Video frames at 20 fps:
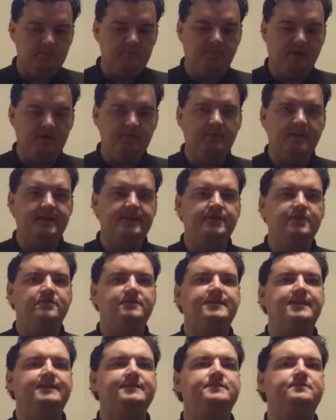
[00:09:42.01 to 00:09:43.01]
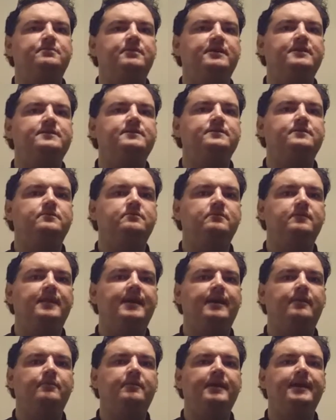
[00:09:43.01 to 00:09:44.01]
by running your test suite
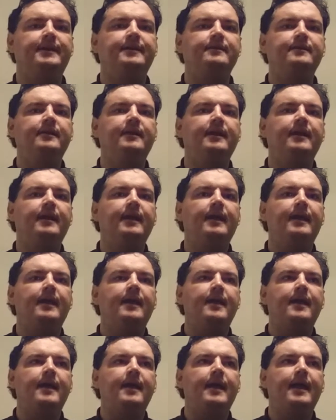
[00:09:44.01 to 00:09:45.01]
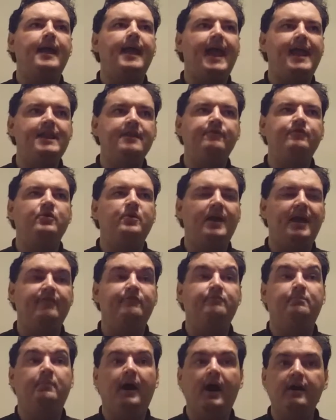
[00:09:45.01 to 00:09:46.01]
that way. And if you
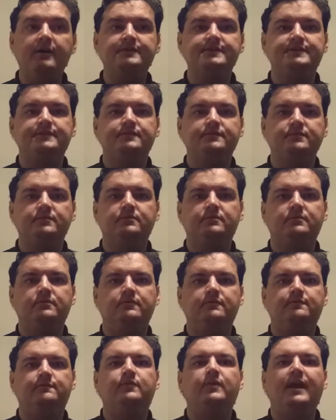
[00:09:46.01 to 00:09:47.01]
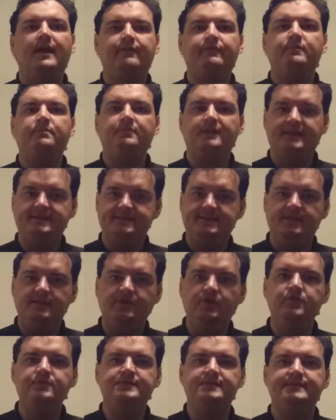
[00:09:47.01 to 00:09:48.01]
have mocks for every place
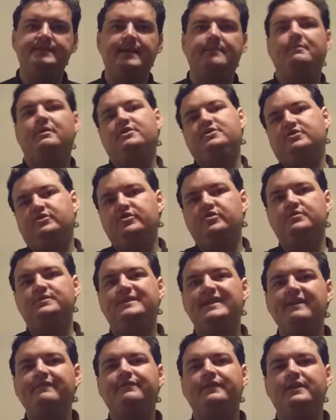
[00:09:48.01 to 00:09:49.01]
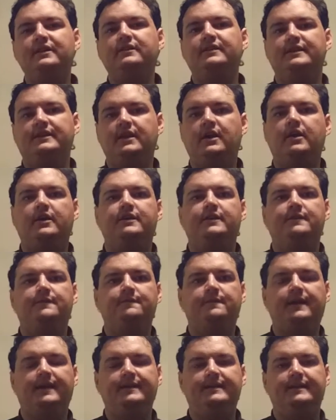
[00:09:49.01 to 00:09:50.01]
that uses that module, you're definitely not going to
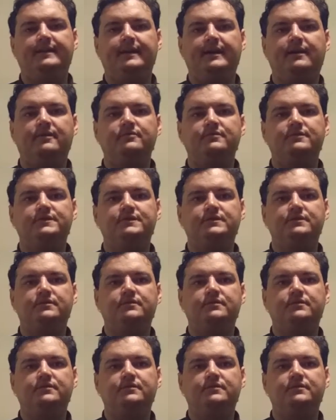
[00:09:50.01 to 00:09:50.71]
find it out.